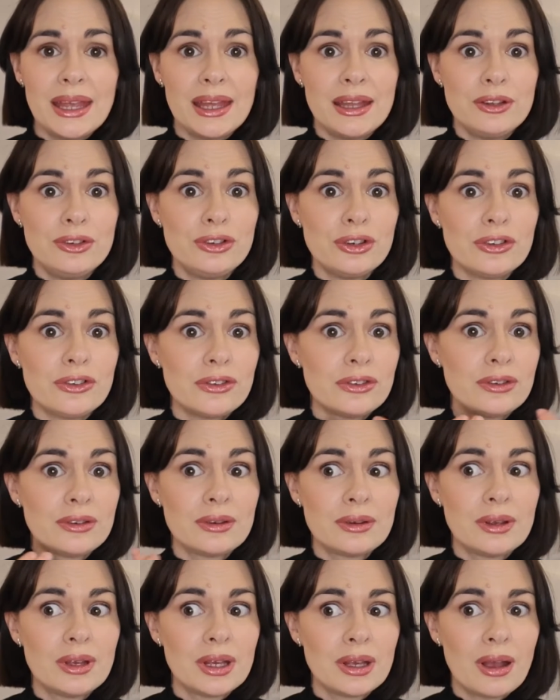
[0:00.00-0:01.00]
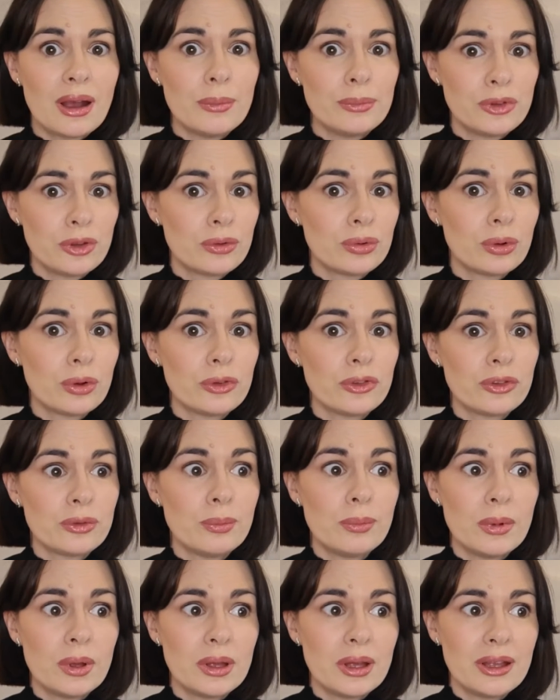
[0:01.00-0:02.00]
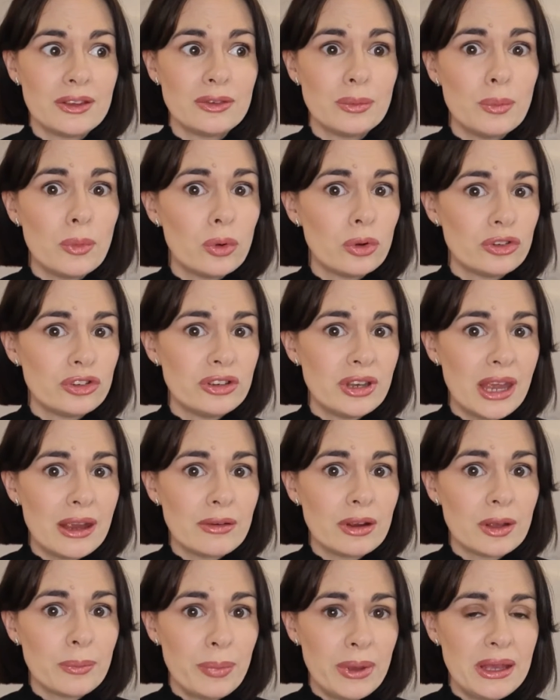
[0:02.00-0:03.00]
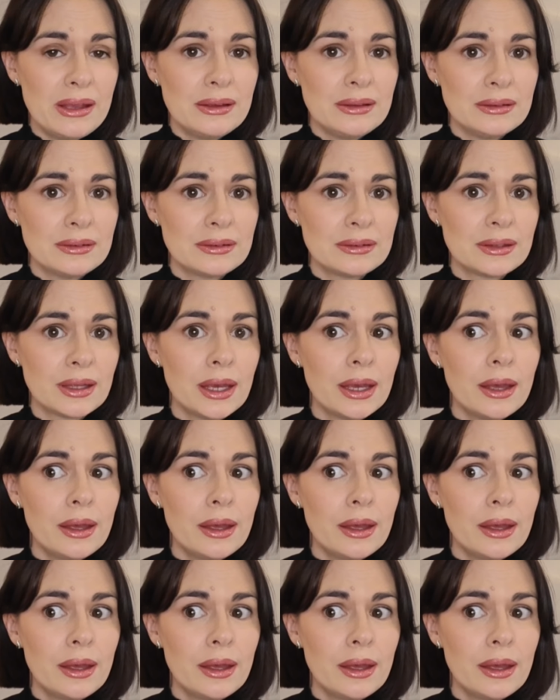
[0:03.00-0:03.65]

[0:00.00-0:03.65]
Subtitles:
it just comes across as a more generic piece.